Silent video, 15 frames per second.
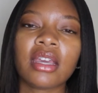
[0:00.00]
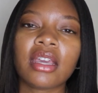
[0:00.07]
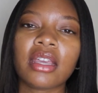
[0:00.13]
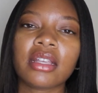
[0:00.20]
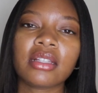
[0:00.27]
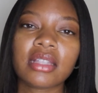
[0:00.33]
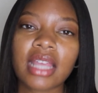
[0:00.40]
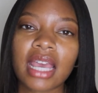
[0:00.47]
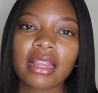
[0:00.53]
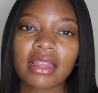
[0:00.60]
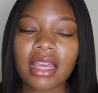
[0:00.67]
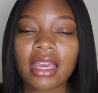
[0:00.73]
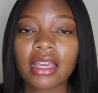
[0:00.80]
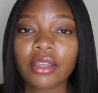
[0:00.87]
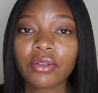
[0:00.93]
is
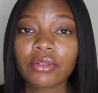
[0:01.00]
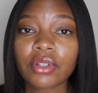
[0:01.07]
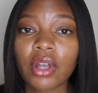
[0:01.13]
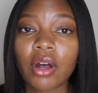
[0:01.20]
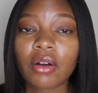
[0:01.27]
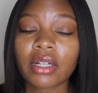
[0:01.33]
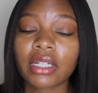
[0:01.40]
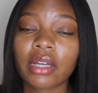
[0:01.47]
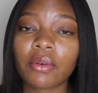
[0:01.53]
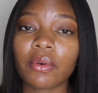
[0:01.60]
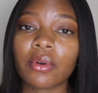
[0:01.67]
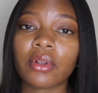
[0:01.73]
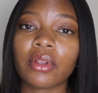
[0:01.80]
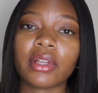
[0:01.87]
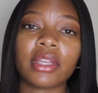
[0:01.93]
that they use coconut
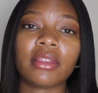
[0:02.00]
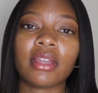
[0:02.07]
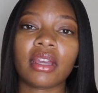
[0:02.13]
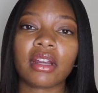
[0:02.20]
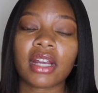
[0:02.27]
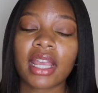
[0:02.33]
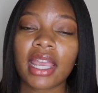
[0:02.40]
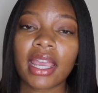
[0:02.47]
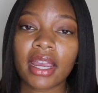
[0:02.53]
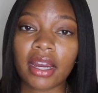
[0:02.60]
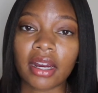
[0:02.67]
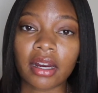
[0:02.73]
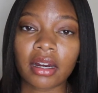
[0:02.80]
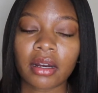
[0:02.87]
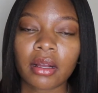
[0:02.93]
oil in their
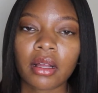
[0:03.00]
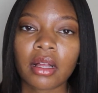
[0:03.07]
hair,